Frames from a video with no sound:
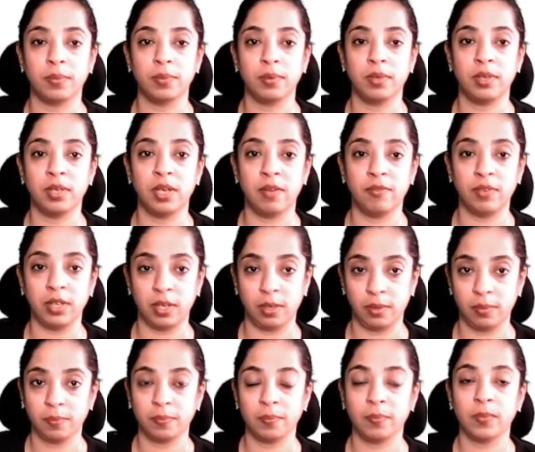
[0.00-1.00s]
level
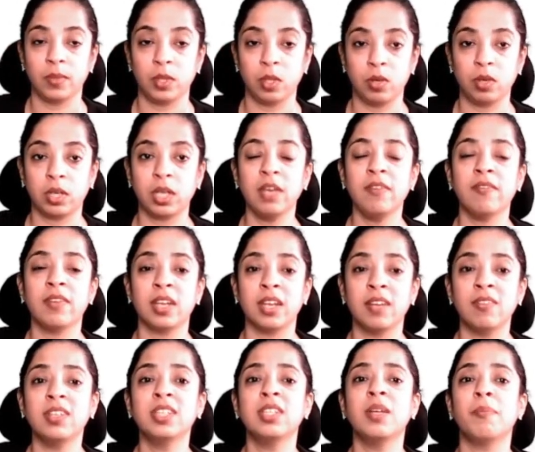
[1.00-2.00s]
okay
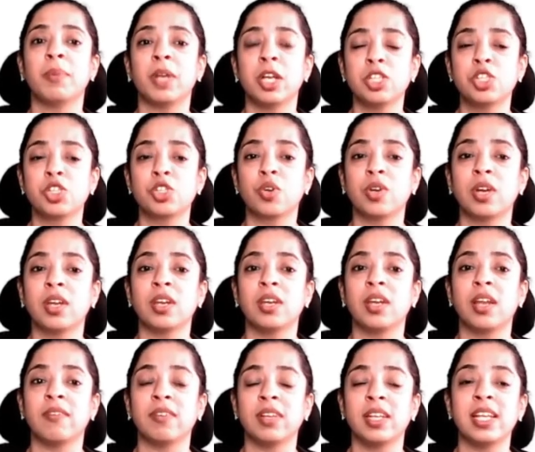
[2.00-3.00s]
whenever the blood sugar
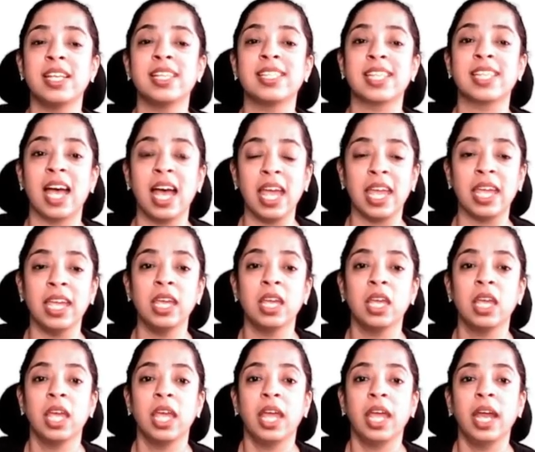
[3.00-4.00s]
level is high
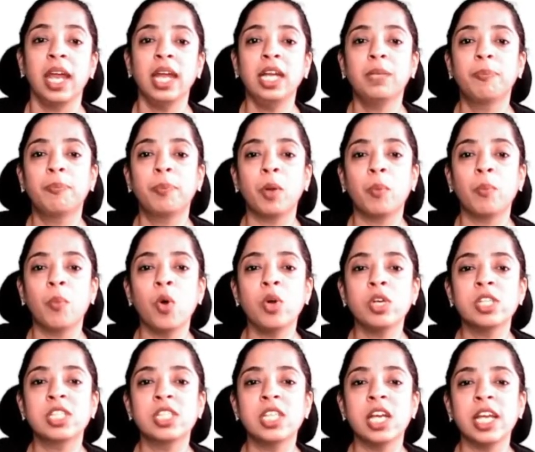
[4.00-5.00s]
it
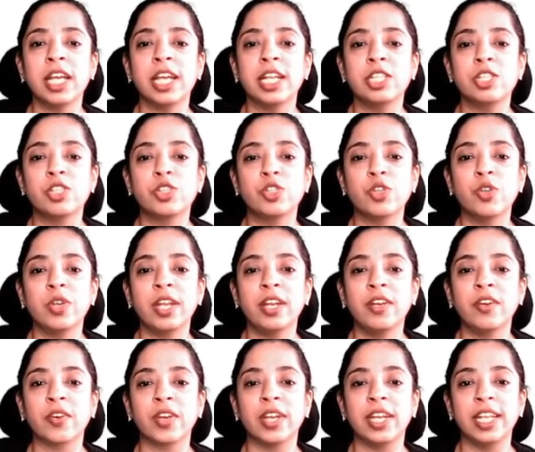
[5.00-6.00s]
promotes the
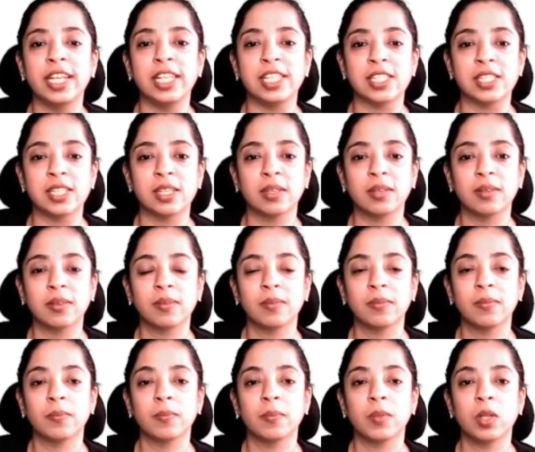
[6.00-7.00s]
insulin release
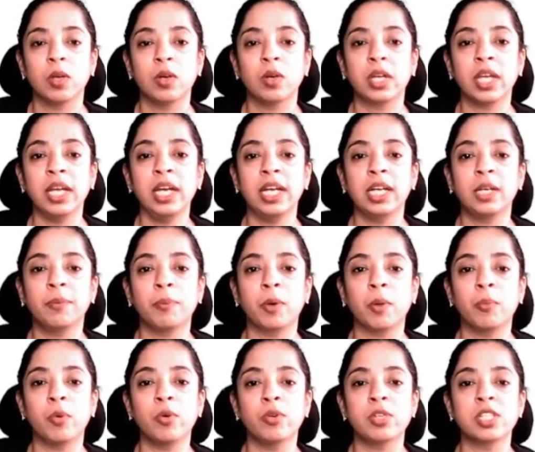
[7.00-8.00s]
okay it
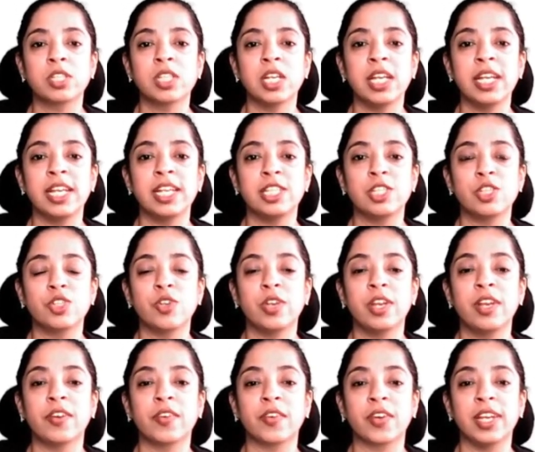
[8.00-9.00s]
promotes the
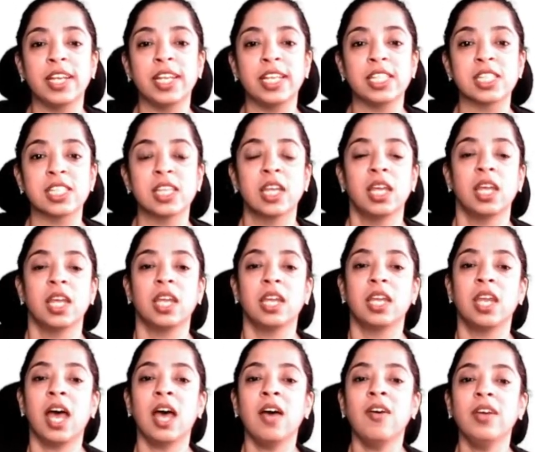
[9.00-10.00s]
insulin release
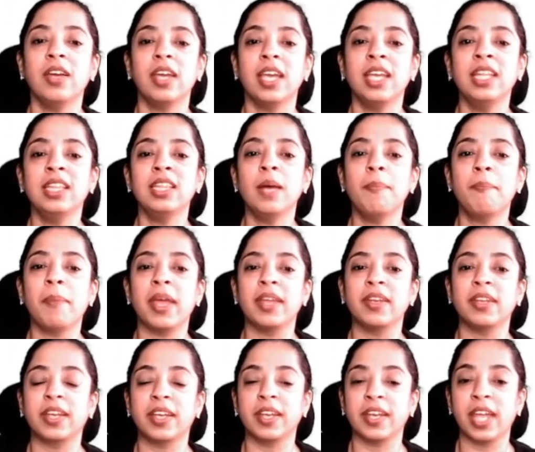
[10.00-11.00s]
now in the
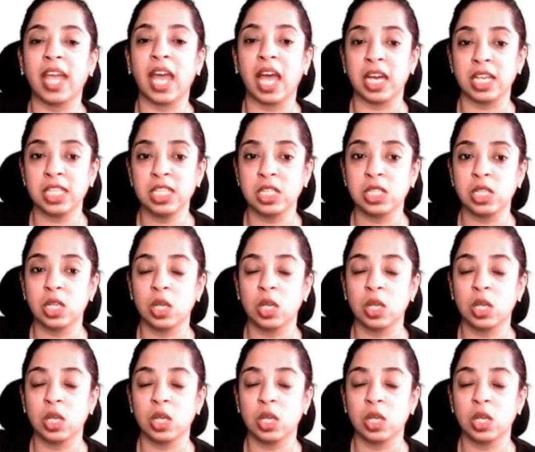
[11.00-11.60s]
pancreas